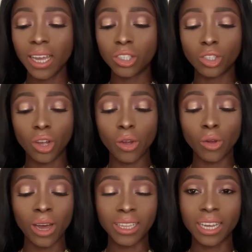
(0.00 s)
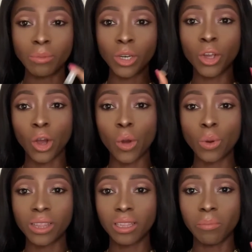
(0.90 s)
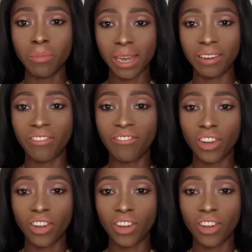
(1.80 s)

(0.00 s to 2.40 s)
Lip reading: So I think I'm gonna go with the man